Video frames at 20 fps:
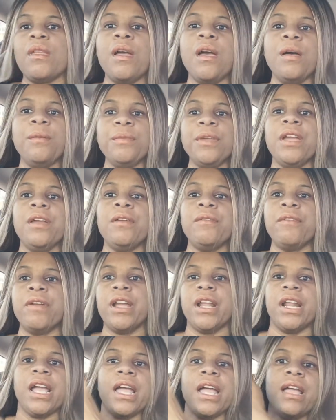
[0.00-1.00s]
I'm getting
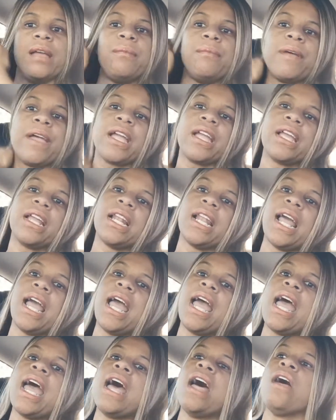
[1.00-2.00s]
ready to head back in the
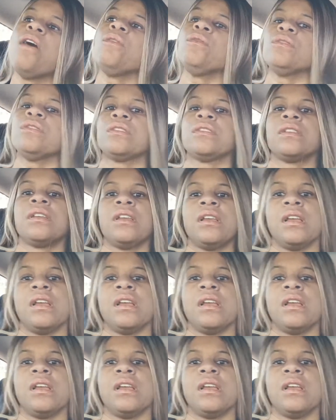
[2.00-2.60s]
house.